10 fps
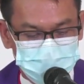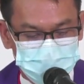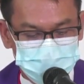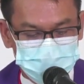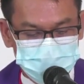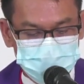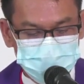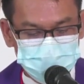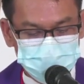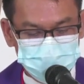Jesus
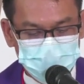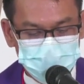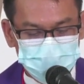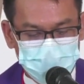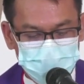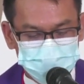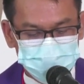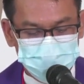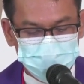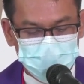went out to the
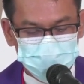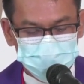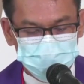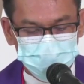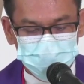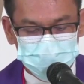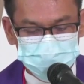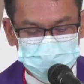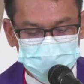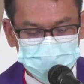Mount of Olives.
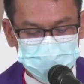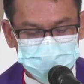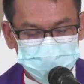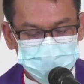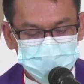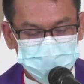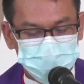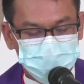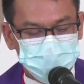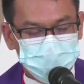
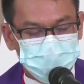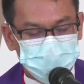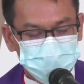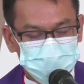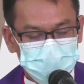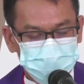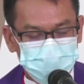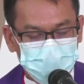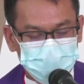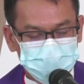At daybreak,
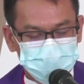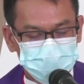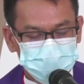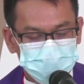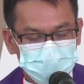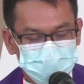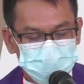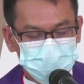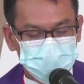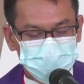he
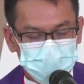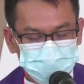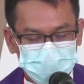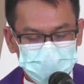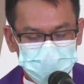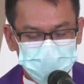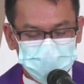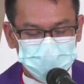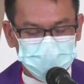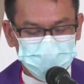reappeared in the
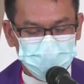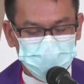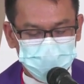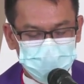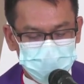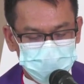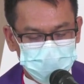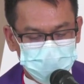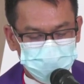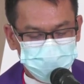temple area,
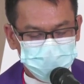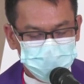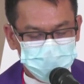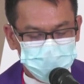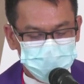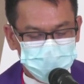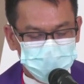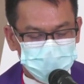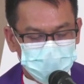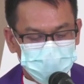and when
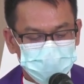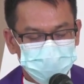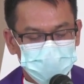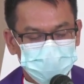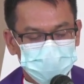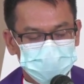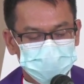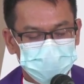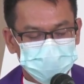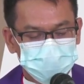the people started
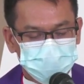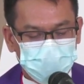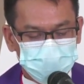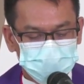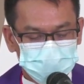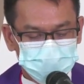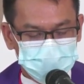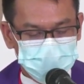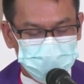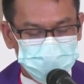coming to
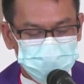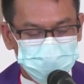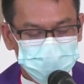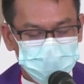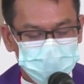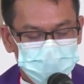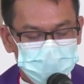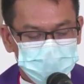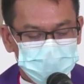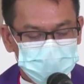him, he
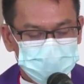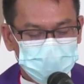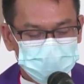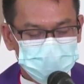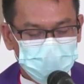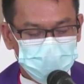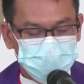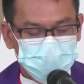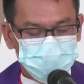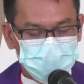sat down and
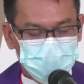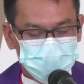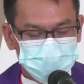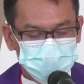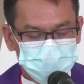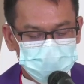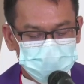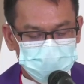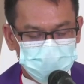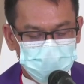began to teach
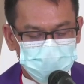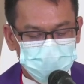them.